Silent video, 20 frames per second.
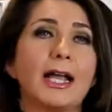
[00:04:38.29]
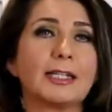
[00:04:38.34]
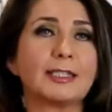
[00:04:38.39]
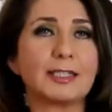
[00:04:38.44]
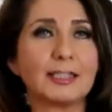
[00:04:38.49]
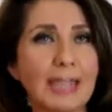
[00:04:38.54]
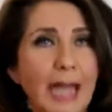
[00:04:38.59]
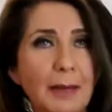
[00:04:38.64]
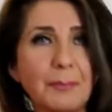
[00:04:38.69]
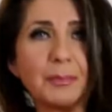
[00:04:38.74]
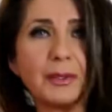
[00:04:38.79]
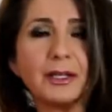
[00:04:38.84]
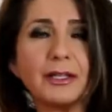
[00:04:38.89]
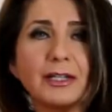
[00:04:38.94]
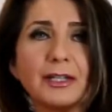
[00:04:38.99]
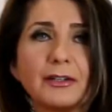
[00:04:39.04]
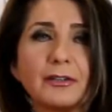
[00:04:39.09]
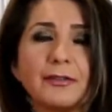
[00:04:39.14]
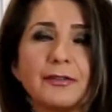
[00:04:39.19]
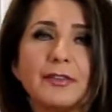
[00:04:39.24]

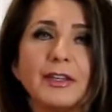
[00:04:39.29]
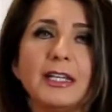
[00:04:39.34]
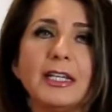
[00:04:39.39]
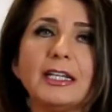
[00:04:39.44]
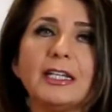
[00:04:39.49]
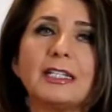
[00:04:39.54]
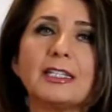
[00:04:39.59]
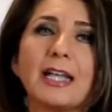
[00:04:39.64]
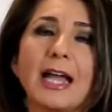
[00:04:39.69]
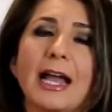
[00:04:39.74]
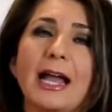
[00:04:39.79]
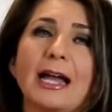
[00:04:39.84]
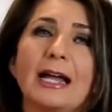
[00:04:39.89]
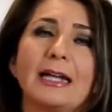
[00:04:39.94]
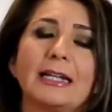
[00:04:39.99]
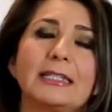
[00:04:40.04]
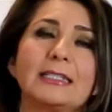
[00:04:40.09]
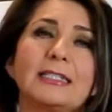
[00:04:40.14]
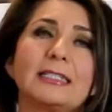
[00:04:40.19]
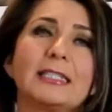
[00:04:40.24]
stamping their feet,
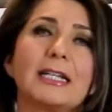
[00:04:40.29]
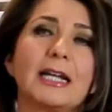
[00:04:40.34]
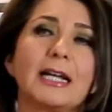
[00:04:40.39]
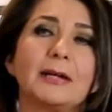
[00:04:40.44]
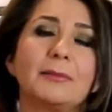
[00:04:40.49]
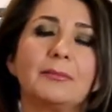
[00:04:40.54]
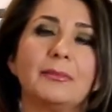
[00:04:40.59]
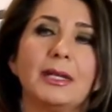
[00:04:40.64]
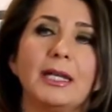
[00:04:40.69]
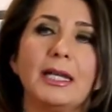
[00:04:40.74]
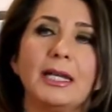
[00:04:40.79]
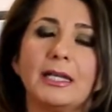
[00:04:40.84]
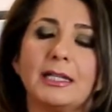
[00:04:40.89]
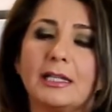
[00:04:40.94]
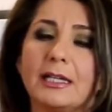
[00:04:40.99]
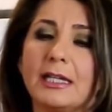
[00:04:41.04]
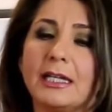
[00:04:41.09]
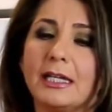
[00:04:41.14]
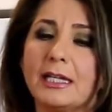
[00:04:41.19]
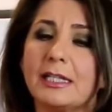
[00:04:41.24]
and it
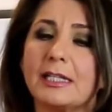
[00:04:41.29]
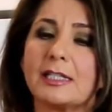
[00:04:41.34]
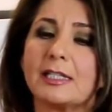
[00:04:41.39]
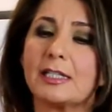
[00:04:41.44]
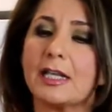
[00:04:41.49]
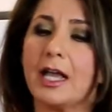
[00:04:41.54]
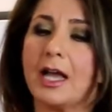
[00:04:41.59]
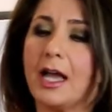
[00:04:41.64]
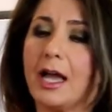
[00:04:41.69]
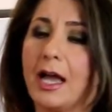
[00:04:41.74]
is